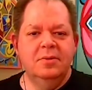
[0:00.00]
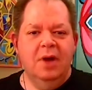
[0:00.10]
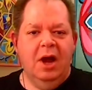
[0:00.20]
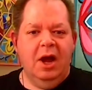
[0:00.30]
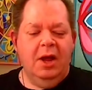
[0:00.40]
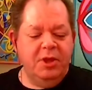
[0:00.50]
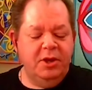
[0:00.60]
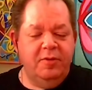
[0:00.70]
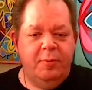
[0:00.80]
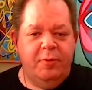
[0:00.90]
I'm
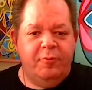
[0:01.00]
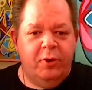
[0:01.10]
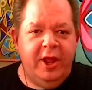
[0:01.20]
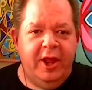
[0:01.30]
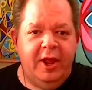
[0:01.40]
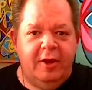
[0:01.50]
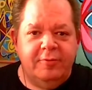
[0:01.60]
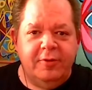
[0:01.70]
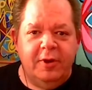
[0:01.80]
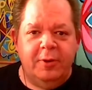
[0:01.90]
gonna give him a
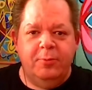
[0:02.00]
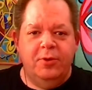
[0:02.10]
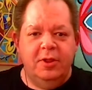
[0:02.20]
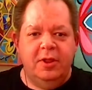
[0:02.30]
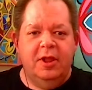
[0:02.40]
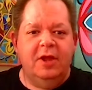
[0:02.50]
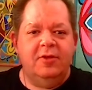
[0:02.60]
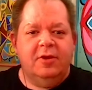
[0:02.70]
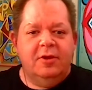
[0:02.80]
4.5. I really liked it.